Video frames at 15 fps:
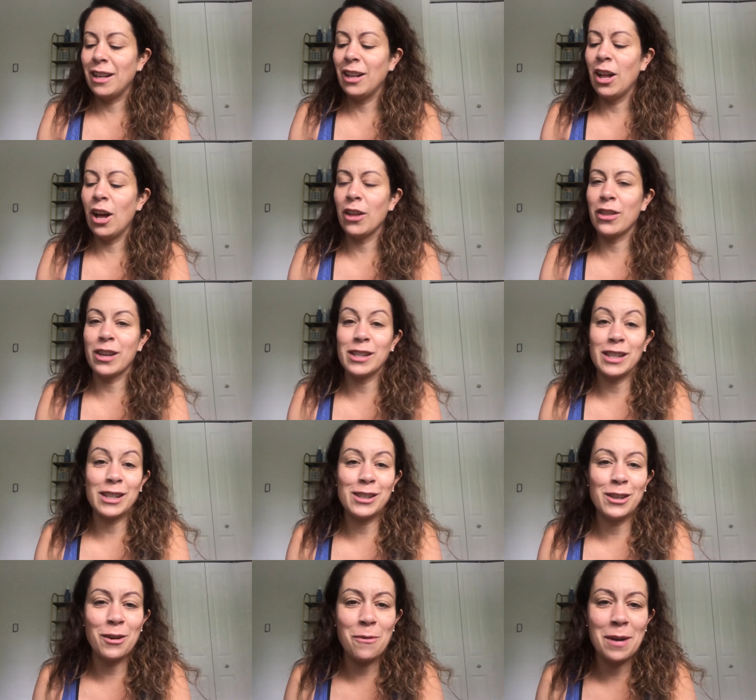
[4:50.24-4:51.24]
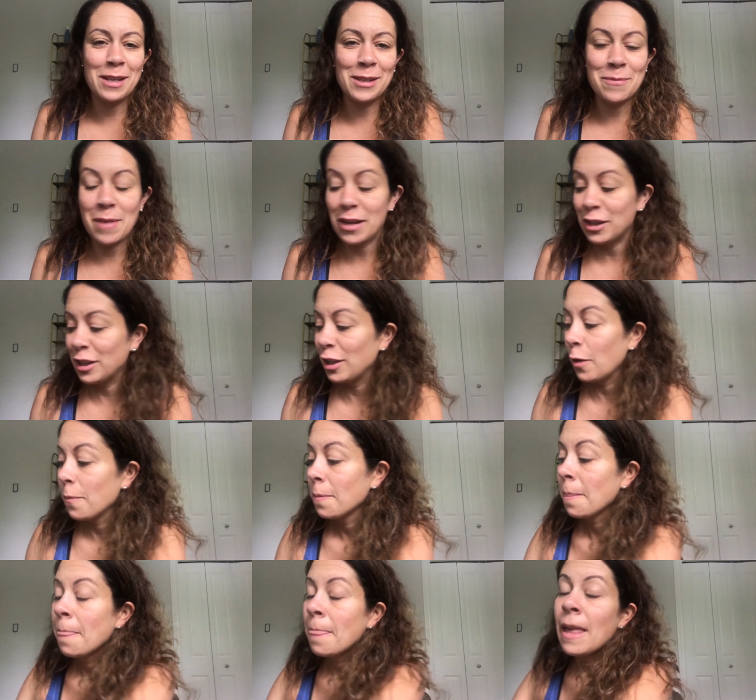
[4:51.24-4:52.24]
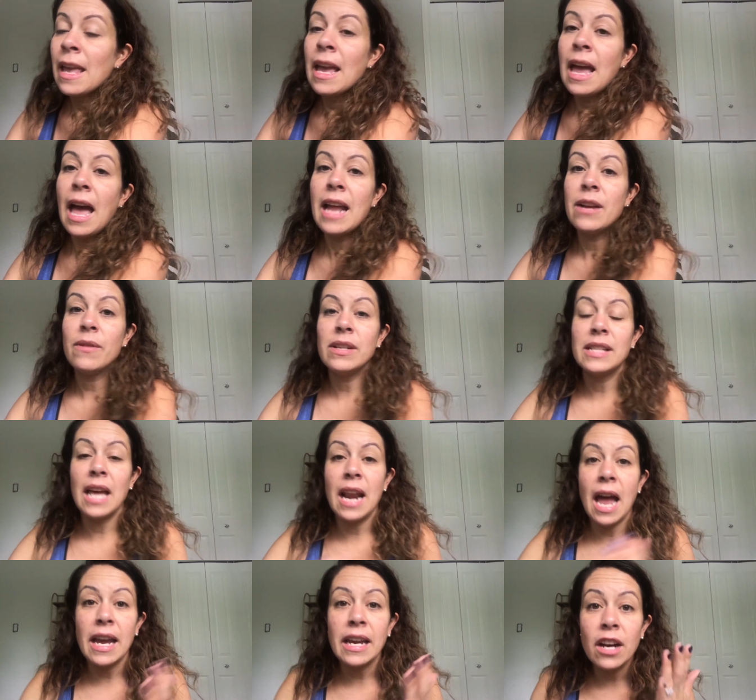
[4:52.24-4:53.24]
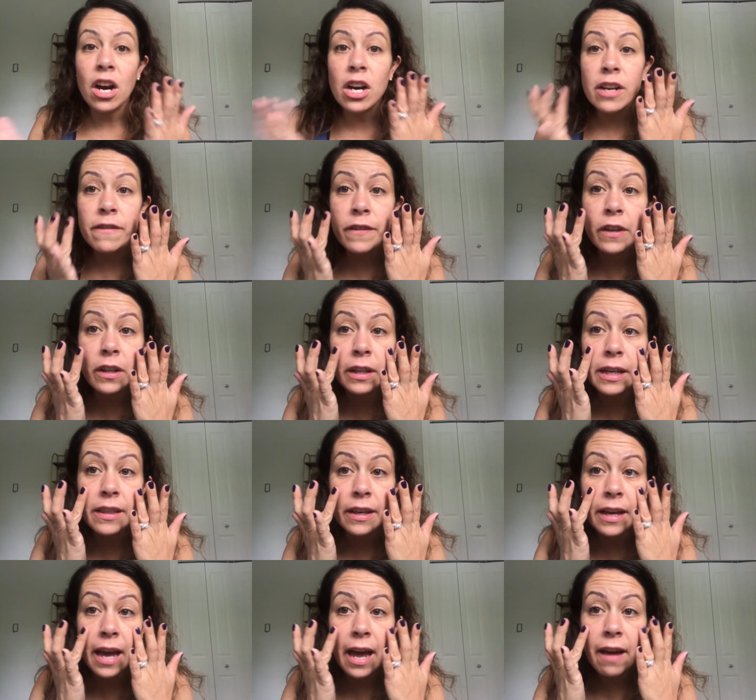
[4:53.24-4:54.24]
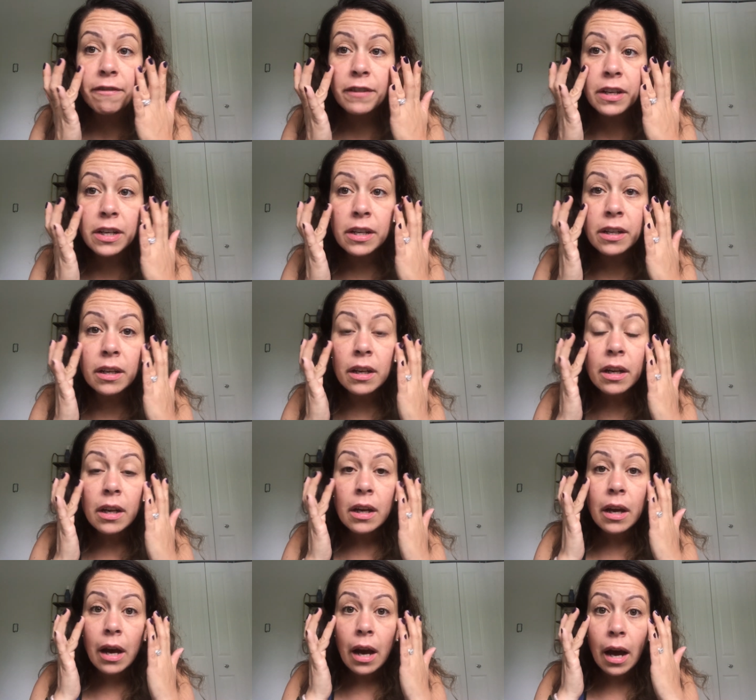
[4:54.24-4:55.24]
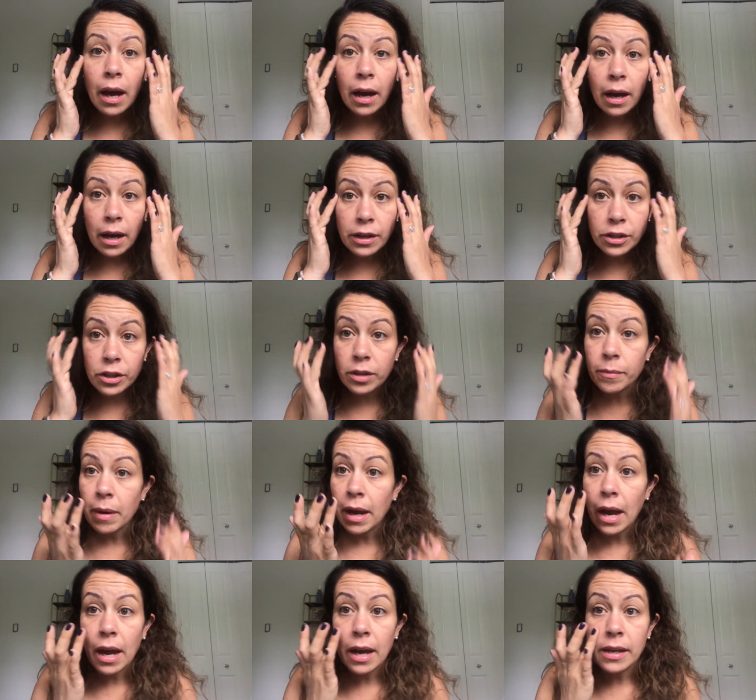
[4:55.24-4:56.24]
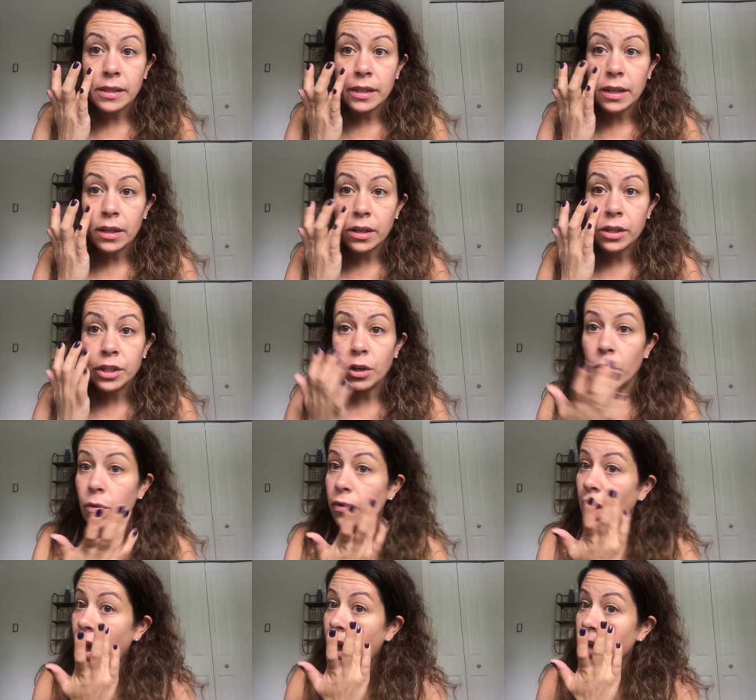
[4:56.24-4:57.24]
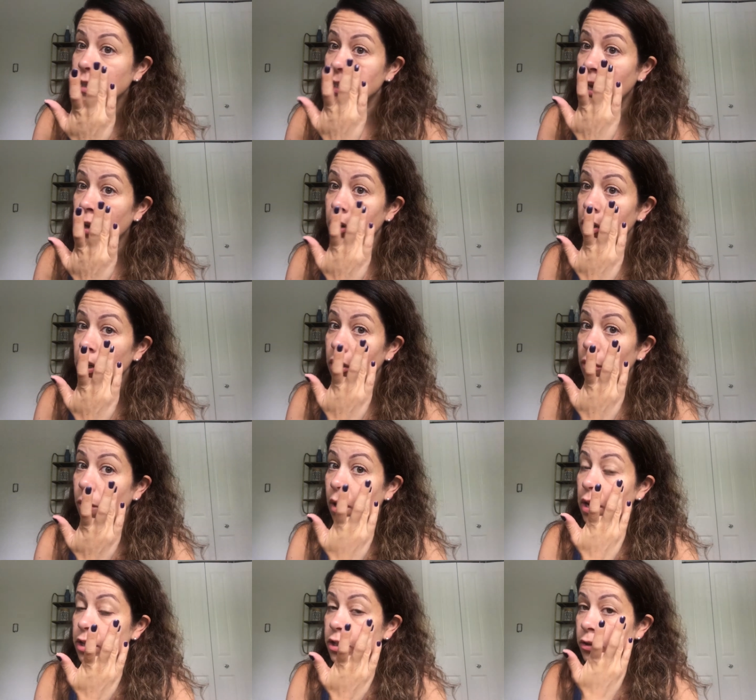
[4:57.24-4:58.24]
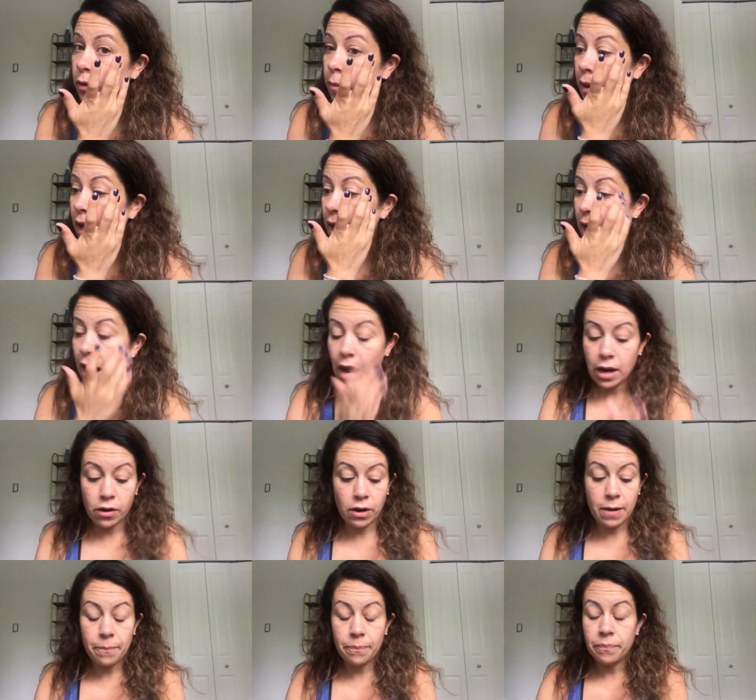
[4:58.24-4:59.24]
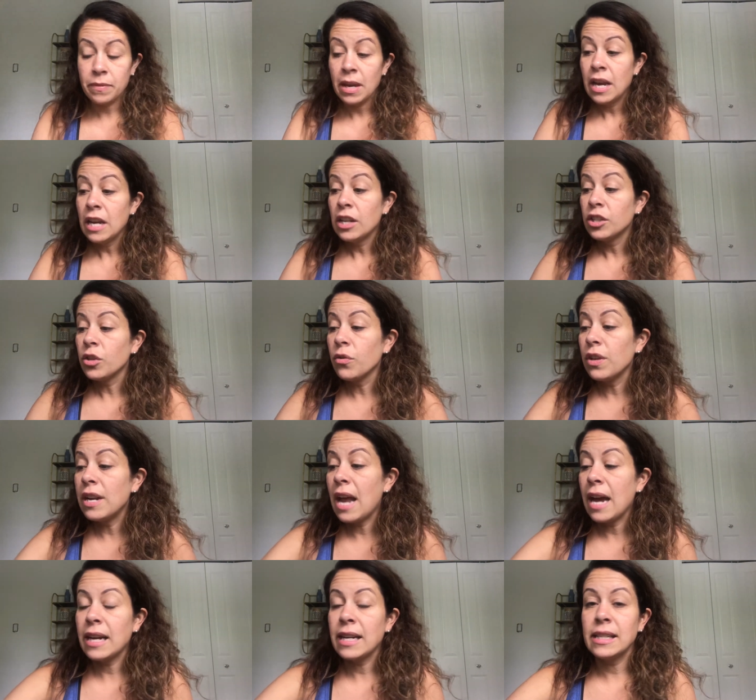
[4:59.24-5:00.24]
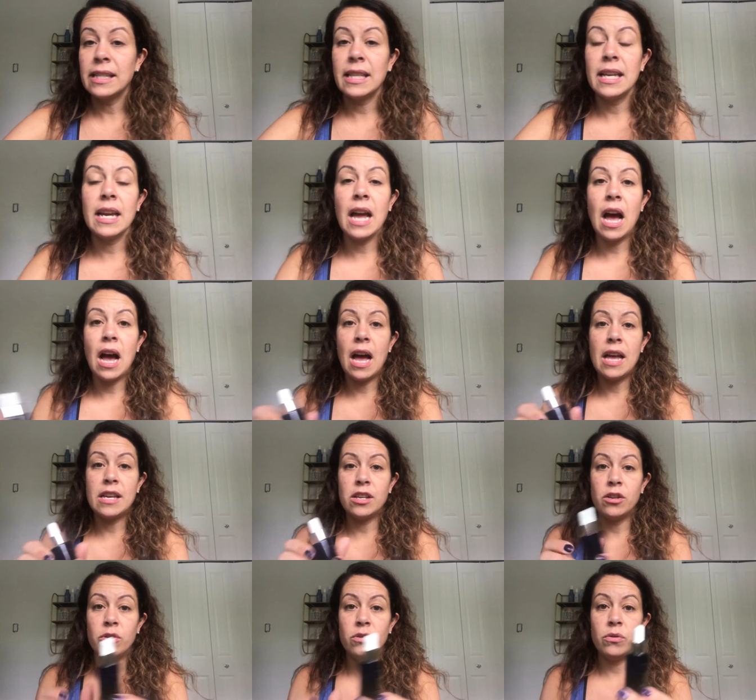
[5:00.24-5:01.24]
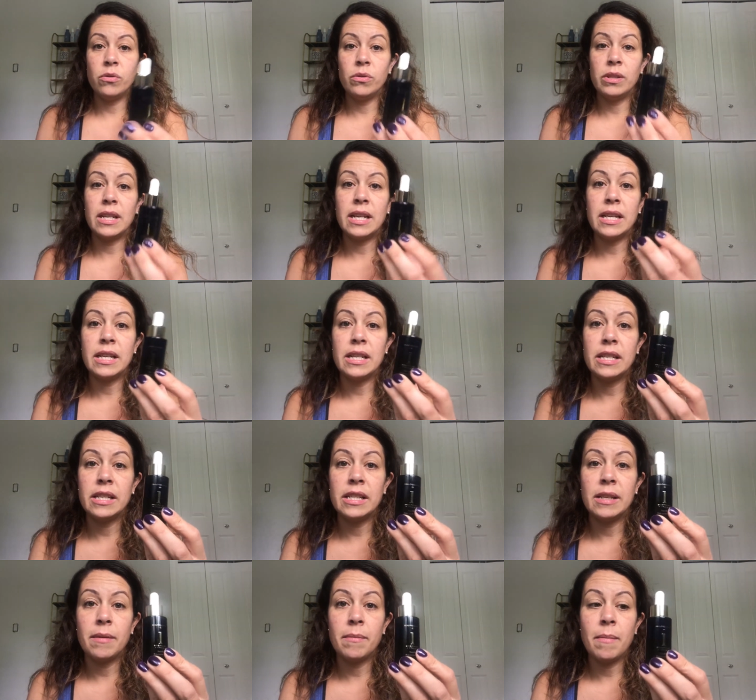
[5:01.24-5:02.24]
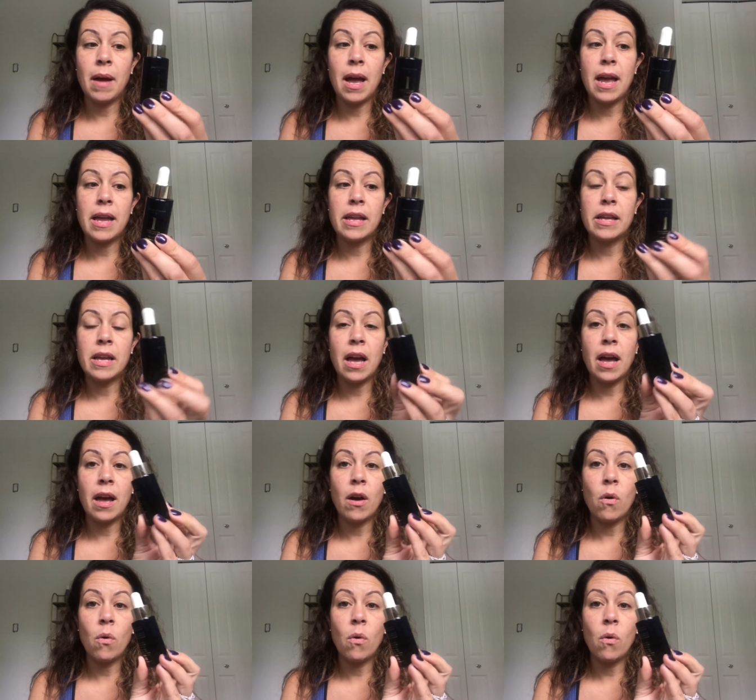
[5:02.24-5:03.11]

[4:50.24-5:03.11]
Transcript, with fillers: cloth because I took way too much. So anyways, and I can already feel like the caffeine uh, under my eyes here. So that's how you're gonna want to apply eye cream. So the next thing I use is my uh,